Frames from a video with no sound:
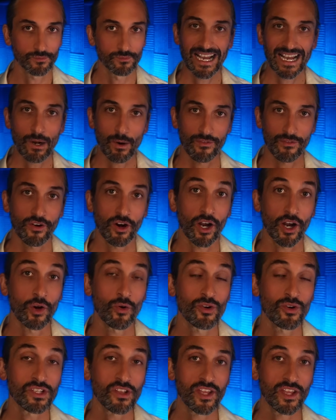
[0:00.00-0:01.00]
However, I
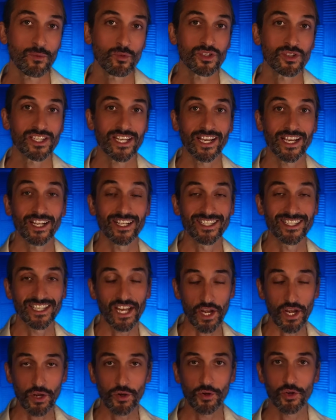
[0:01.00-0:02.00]
also think we'll see a
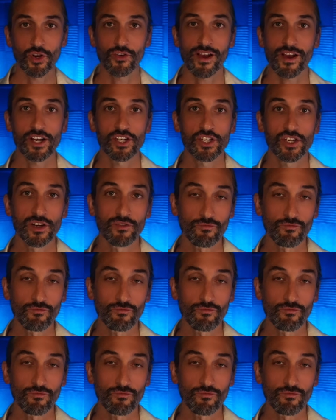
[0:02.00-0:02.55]
continued correction